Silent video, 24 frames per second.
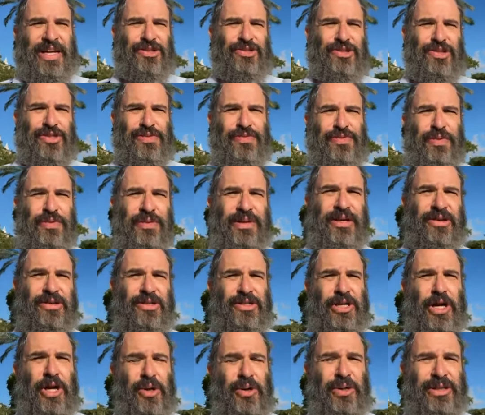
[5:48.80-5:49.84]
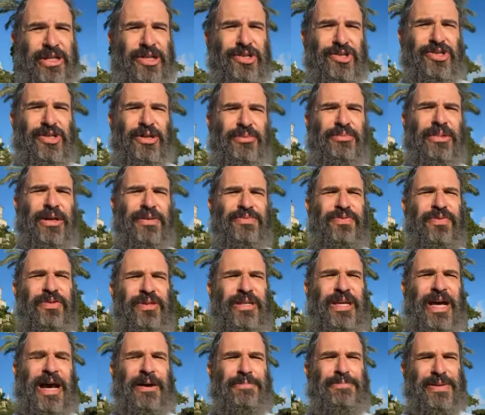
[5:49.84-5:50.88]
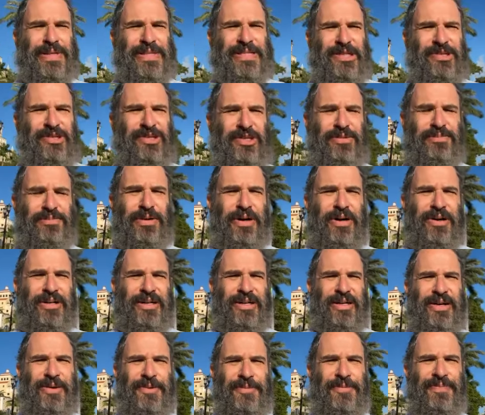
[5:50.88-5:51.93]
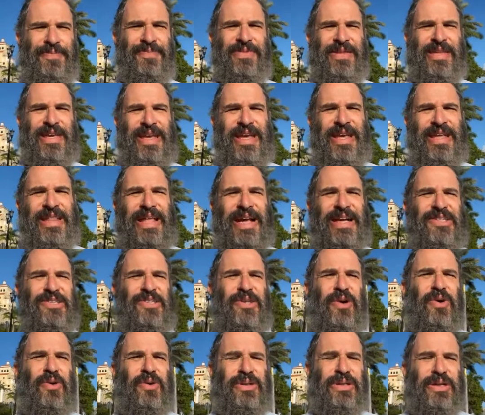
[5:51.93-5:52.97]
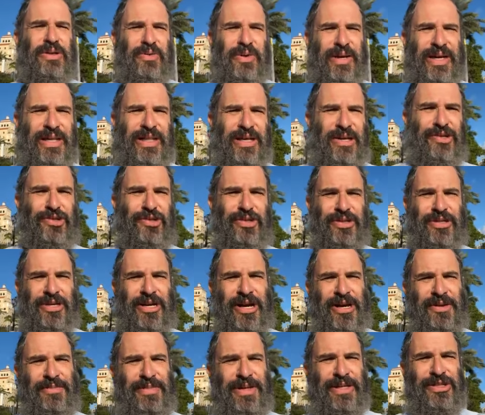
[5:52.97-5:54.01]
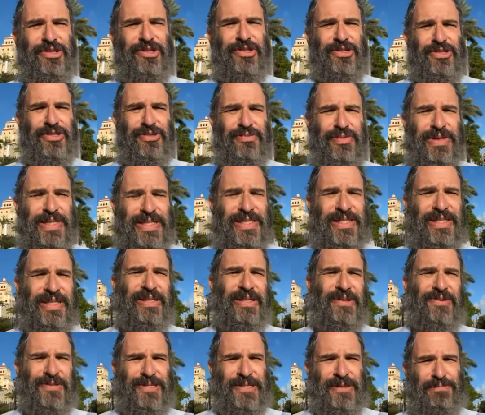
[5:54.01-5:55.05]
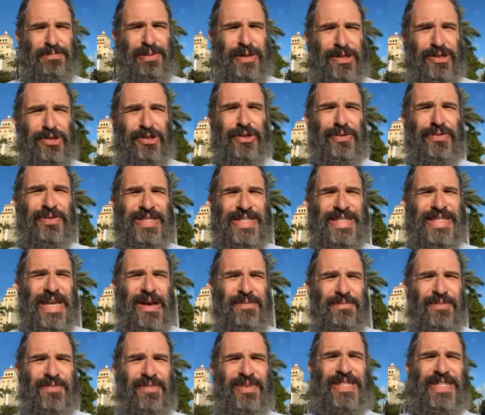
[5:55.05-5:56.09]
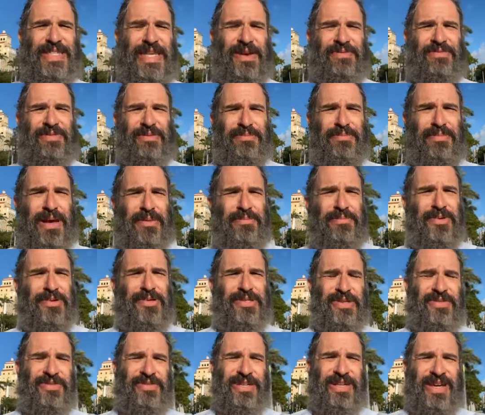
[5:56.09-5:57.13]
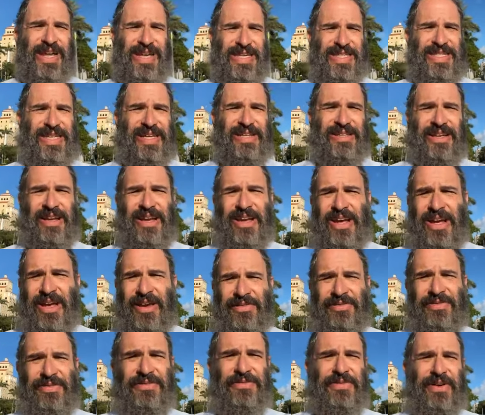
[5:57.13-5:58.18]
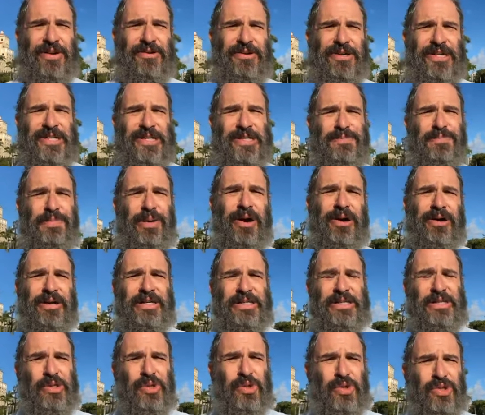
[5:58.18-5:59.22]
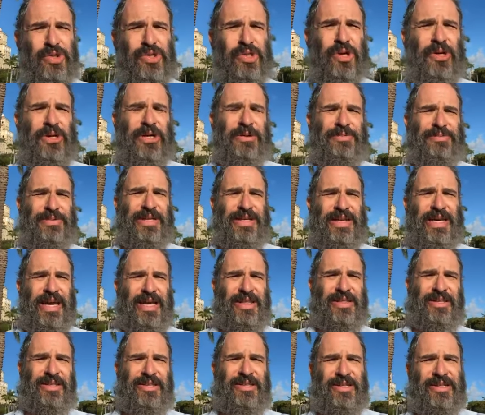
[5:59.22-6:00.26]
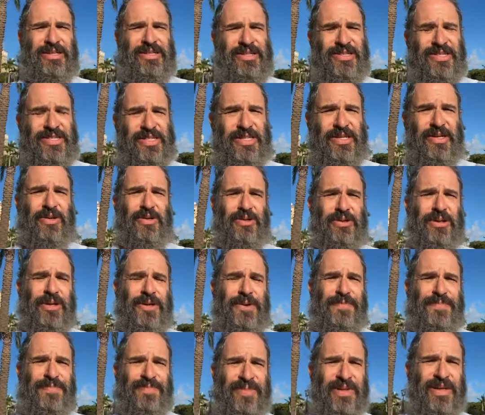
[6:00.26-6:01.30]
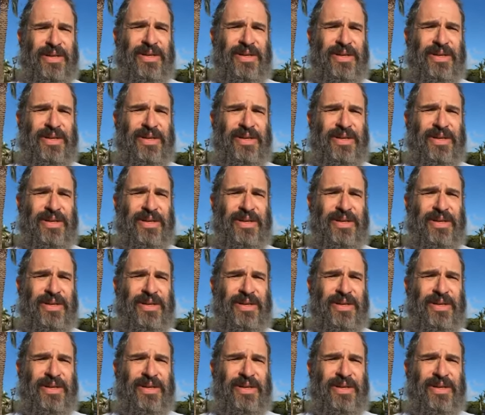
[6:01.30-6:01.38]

not just from their coalition, but from the opposition party. That's the only way they should come. And just recently, there was a picture of seven members of Knesset from various parties who showed up together to console